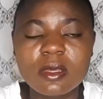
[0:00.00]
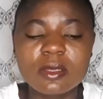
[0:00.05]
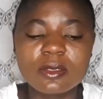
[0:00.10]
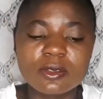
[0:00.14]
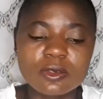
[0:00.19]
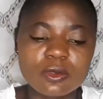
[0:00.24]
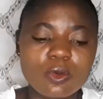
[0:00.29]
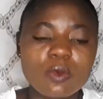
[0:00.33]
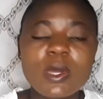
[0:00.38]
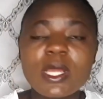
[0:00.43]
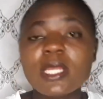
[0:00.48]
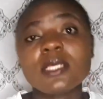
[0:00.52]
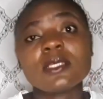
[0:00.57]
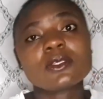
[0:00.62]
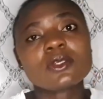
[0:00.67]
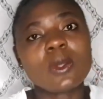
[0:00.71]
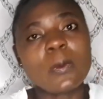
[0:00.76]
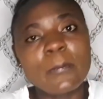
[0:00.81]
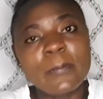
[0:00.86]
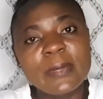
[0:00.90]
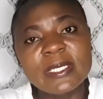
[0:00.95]
So when it's
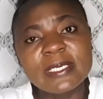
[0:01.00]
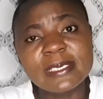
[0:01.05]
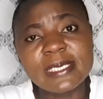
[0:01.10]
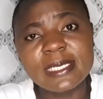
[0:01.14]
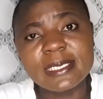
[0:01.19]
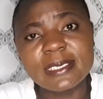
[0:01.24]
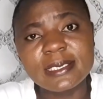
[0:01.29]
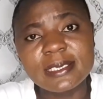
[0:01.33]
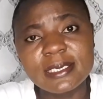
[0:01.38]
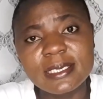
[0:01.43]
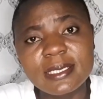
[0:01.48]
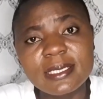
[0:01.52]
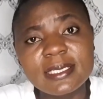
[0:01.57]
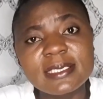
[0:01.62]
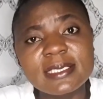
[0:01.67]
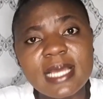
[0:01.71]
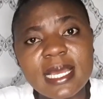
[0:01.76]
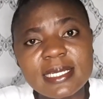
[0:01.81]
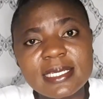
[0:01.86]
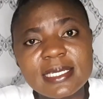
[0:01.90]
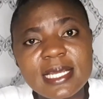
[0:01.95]
completed, it
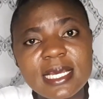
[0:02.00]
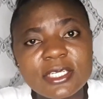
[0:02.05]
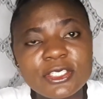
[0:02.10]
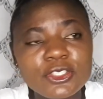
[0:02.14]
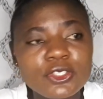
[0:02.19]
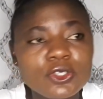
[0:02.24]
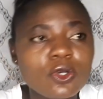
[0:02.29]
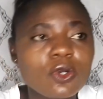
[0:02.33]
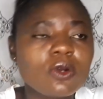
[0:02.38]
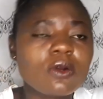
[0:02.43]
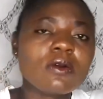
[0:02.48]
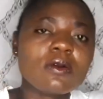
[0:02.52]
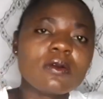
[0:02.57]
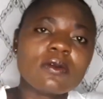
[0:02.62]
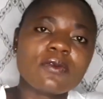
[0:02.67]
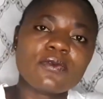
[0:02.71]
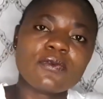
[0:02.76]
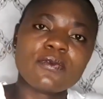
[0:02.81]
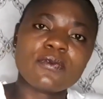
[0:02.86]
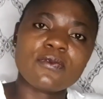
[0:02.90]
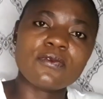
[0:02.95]
can either show
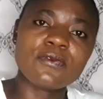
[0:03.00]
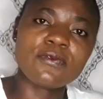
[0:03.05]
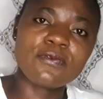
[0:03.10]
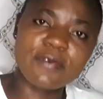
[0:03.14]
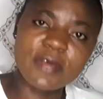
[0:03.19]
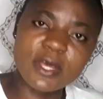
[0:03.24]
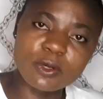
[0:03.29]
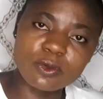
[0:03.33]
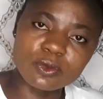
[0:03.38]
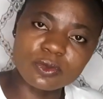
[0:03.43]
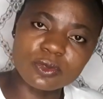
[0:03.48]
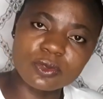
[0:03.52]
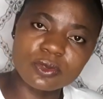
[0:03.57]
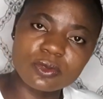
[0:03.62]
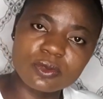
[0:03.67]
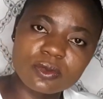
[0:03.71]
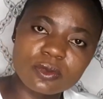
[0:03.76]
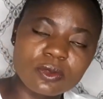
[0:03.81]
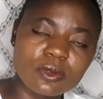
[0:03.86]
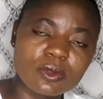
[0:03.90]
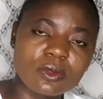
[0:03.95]
failed
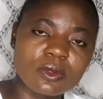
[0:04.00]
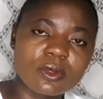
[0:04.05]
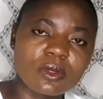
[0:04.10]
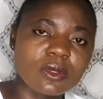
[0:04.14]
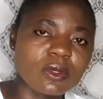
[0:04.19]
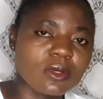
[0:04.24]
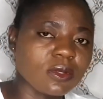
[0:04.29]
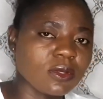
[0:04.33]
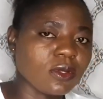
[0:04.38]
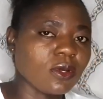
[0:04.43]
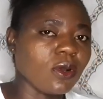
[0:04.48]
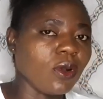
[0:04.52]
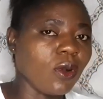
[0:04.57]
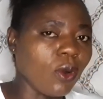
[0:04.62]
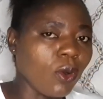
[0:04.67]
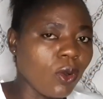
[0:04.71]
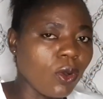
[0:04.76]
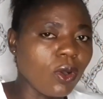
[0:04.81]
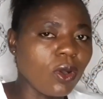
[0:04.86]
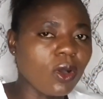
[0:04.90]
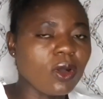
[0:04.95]

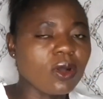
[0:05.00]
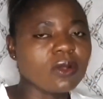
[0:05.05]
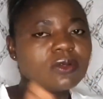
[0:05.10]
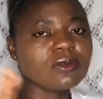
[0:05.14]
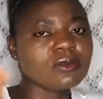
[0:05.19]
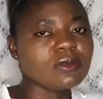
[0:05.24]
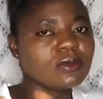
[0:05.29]
or